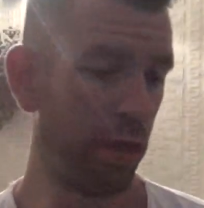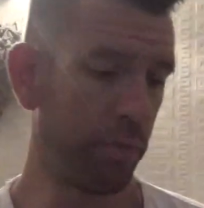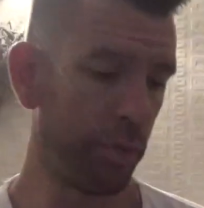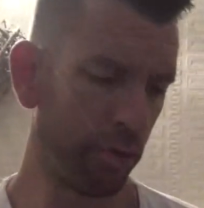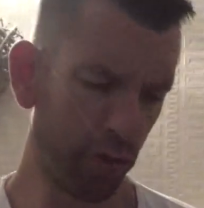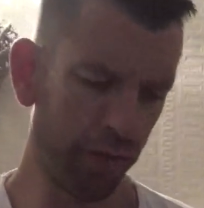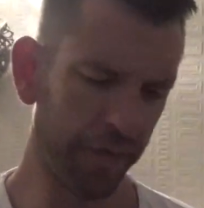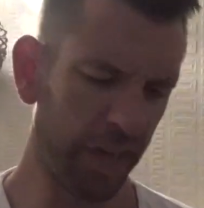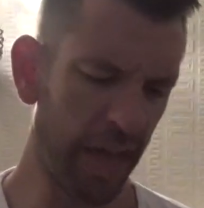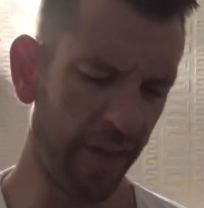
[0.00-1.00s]
So we're chuffed
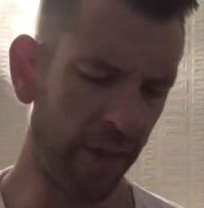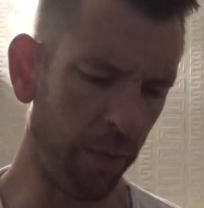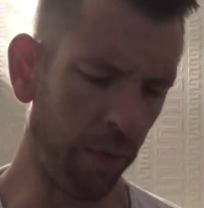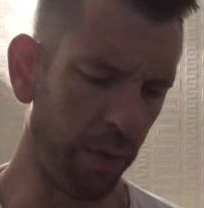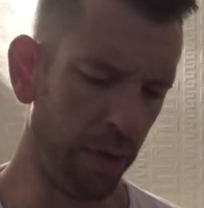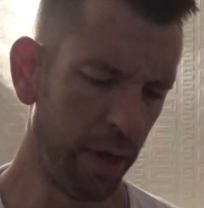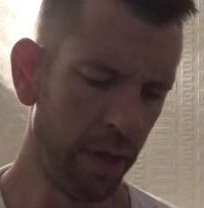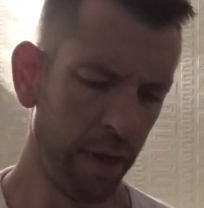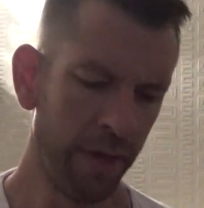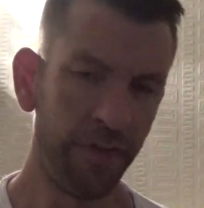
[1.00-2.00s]
to get that one.
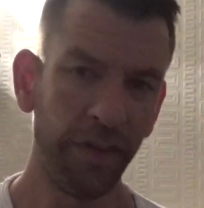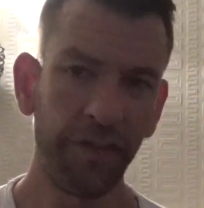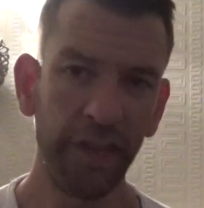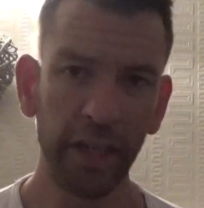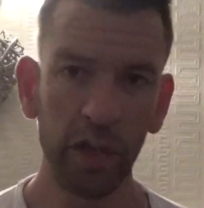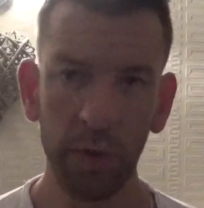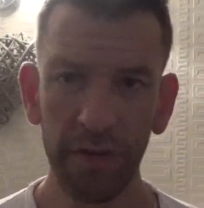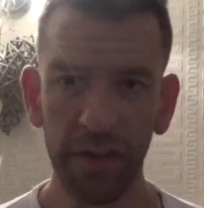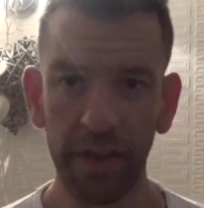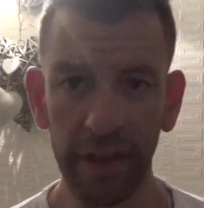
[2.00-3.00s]
15 quid
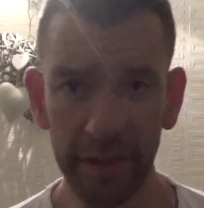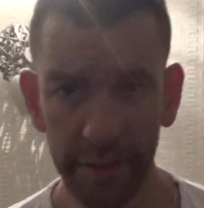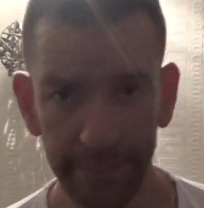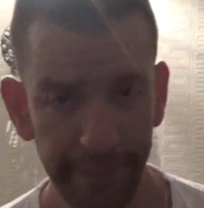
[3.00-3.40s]
for this.